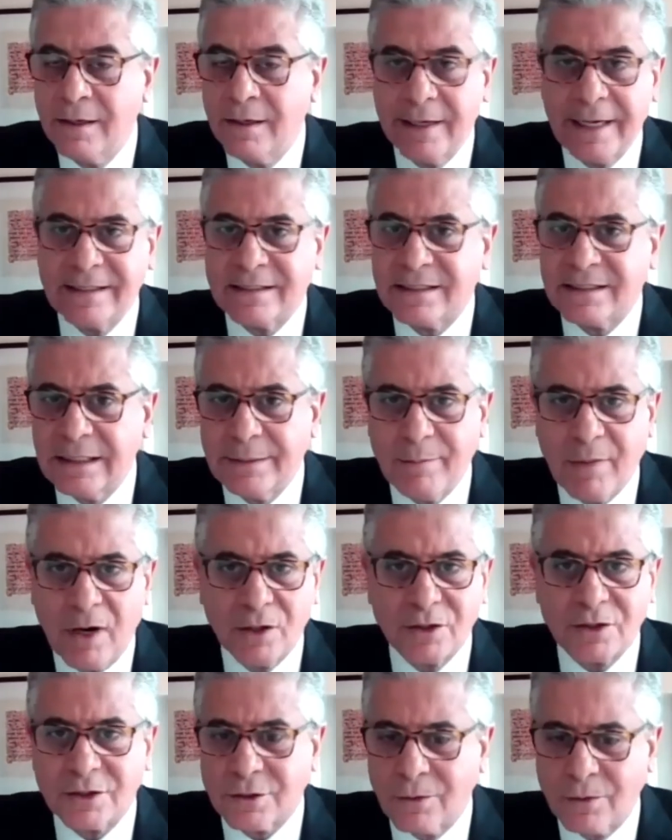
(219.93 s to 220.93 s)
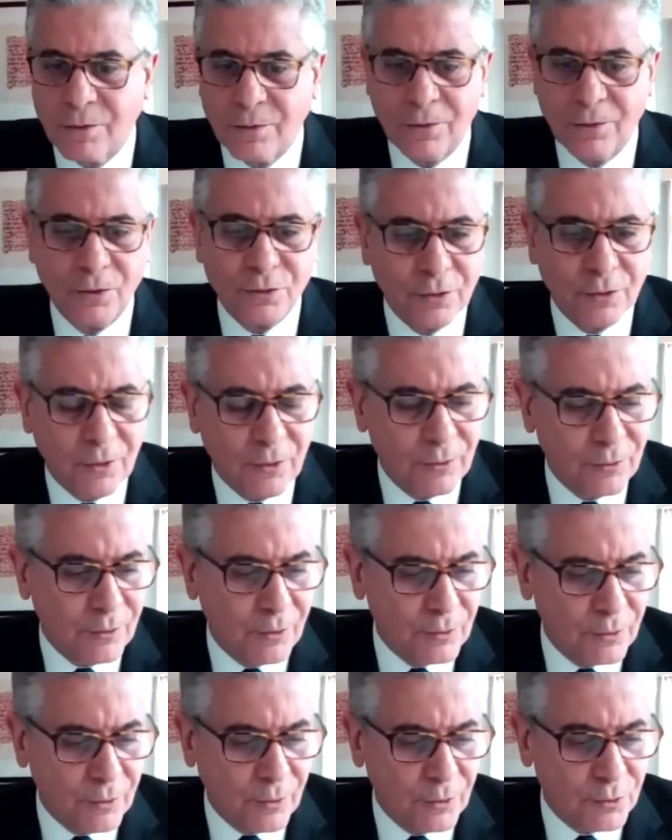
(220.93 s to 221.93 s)
18 months
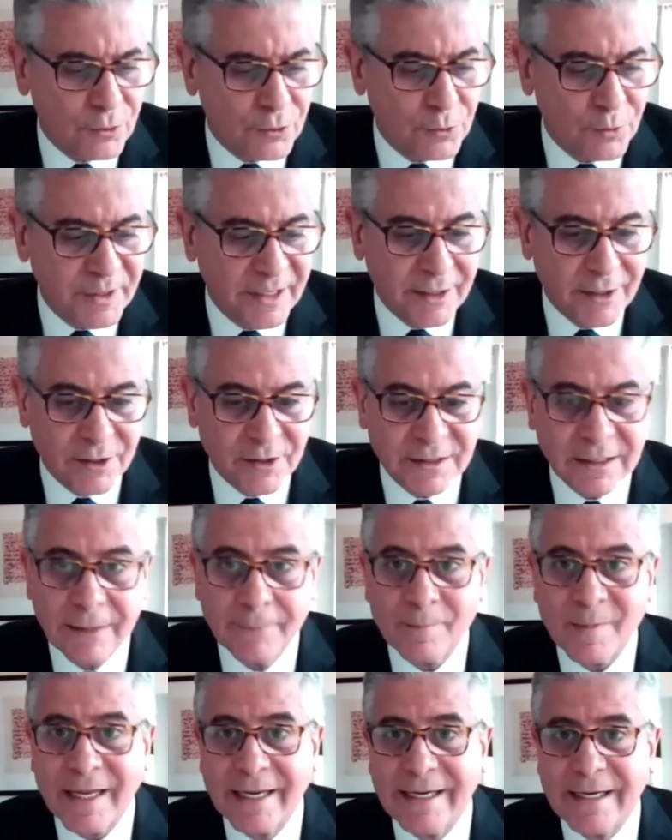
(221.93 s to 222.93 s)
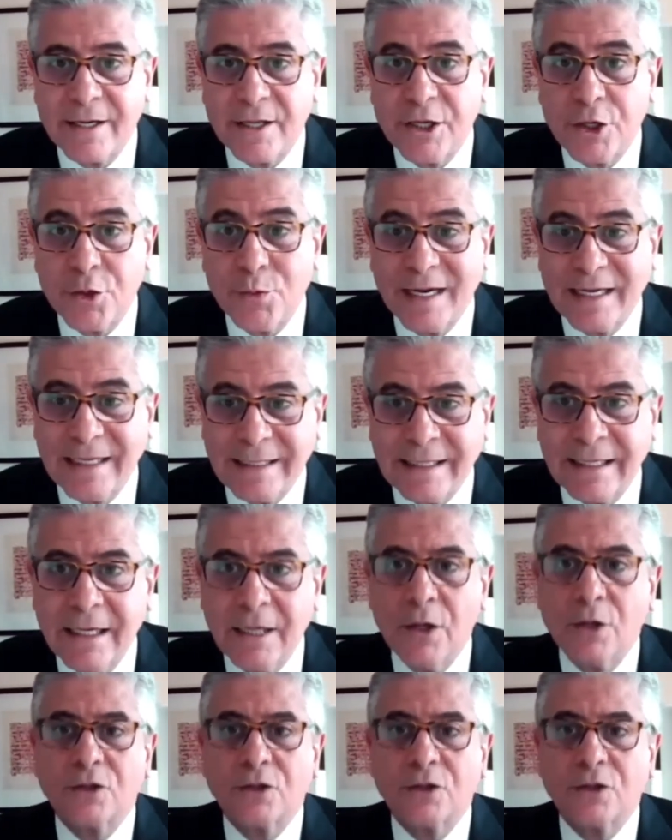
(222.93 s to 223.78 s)
or 2 years in the UAE.